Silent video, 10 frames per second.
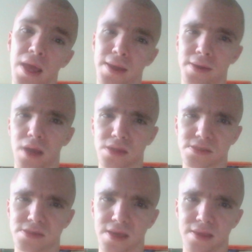Not to
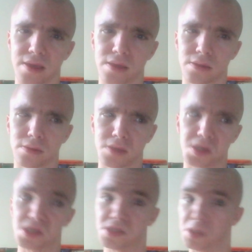say that you can
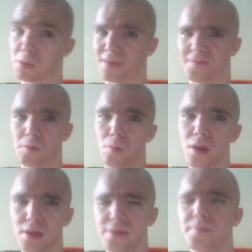just do whatever you
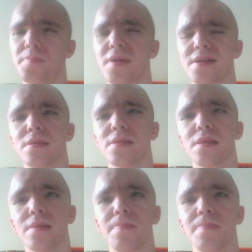want, but
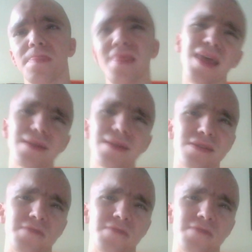that's a different